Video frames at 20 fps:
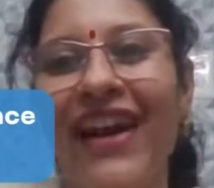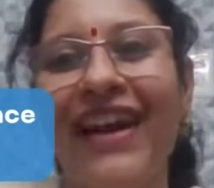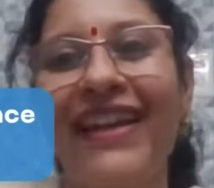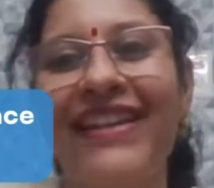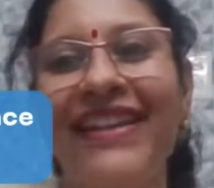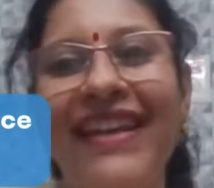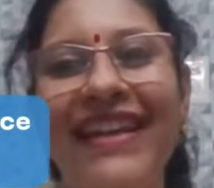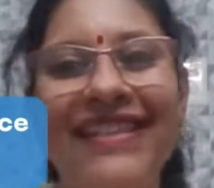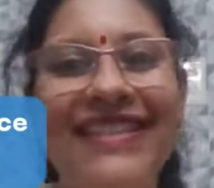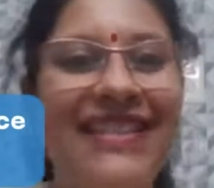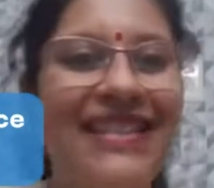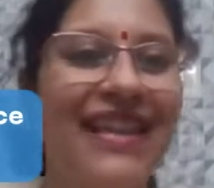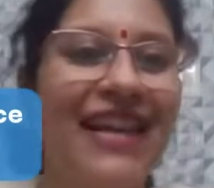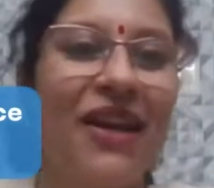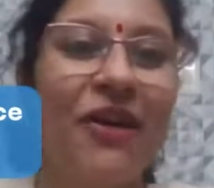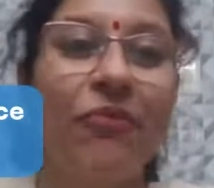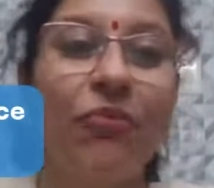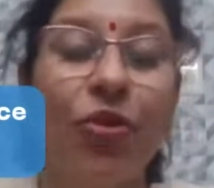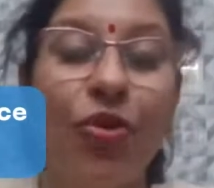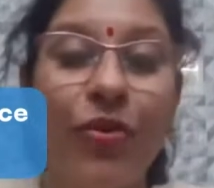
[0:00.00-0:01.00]
And let's
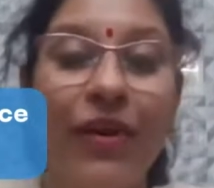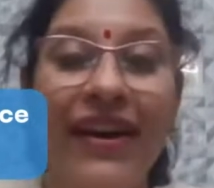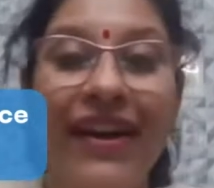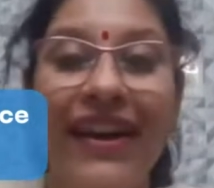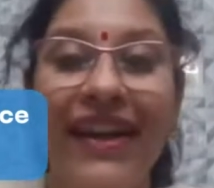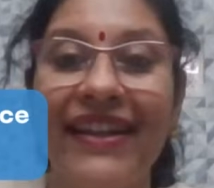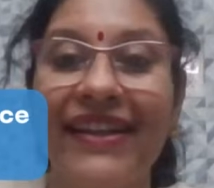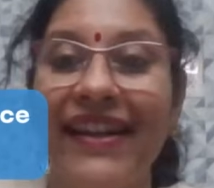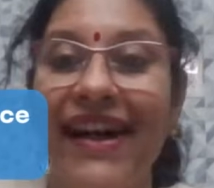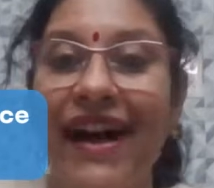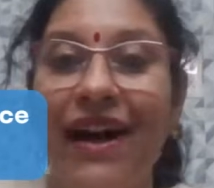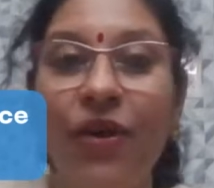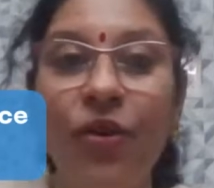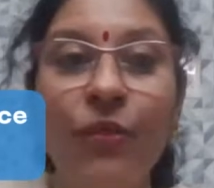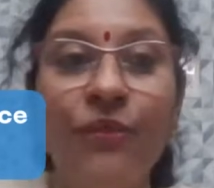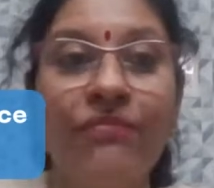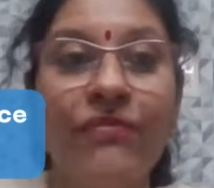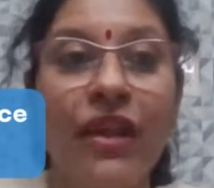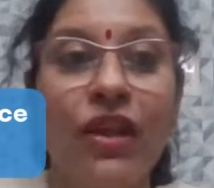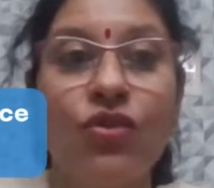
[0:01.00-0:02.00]
move ahead
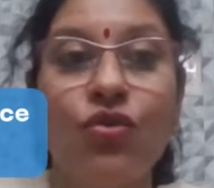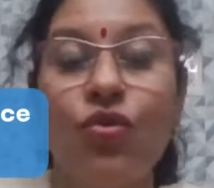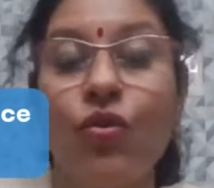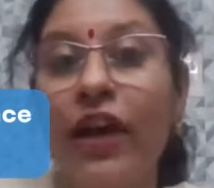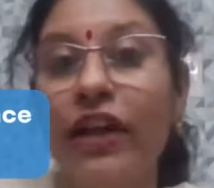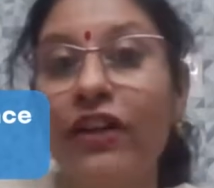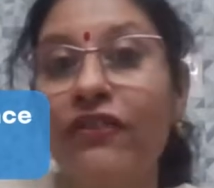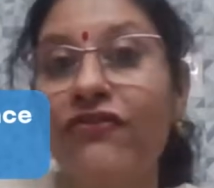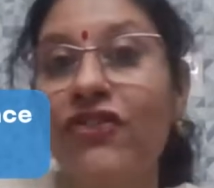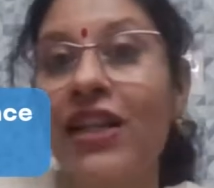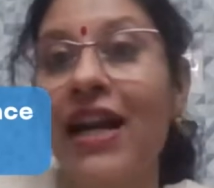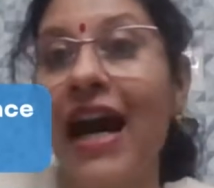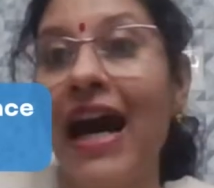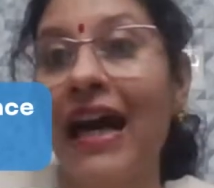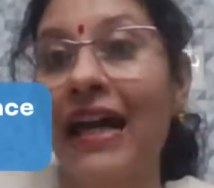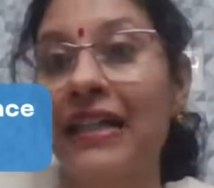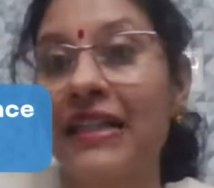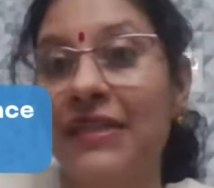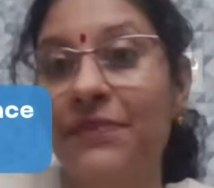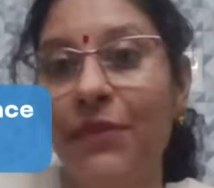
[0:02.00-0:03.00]
now to one of the
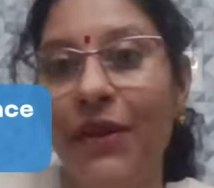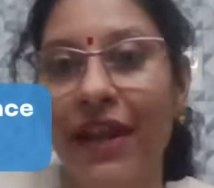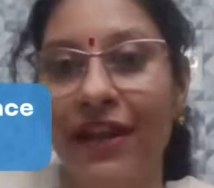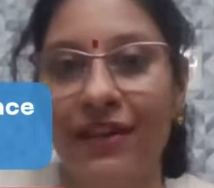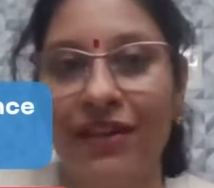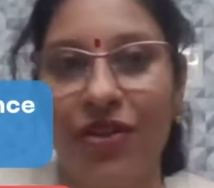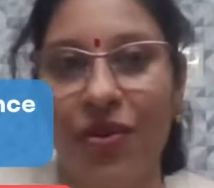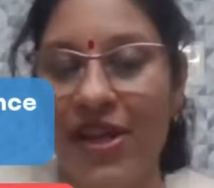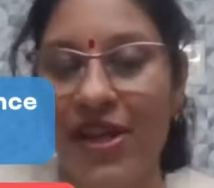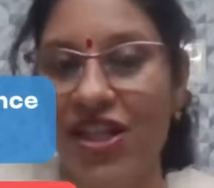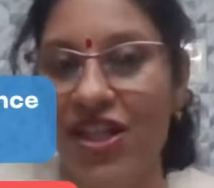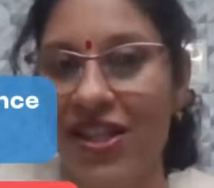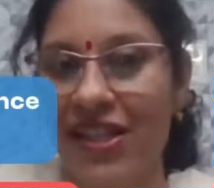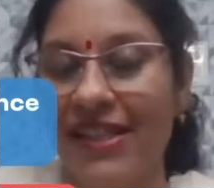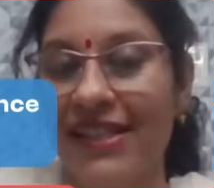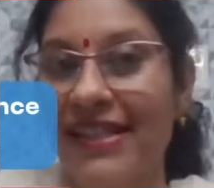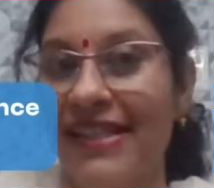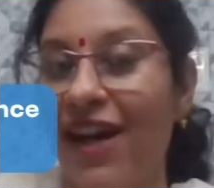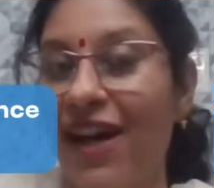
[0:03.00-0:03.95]
icebreaker questions.